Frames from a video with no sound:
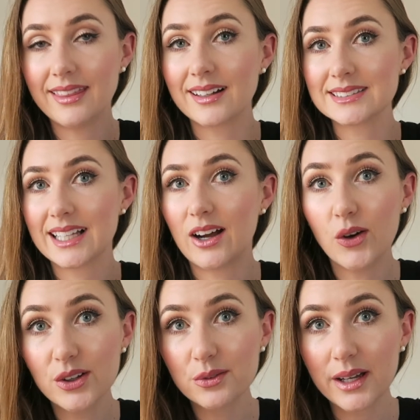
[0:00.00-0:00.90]
then it's our
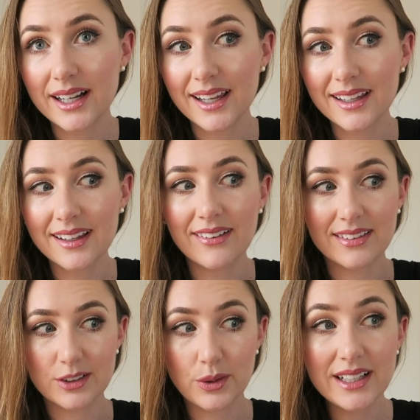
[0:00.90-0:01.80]
own wedding on
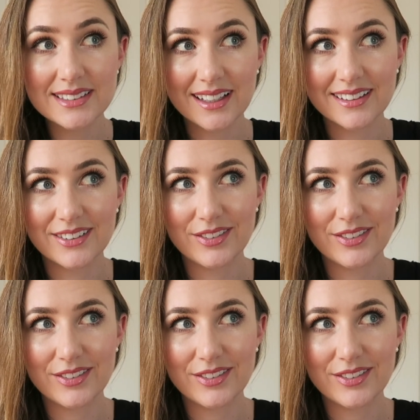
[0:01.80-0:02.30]
the 22nd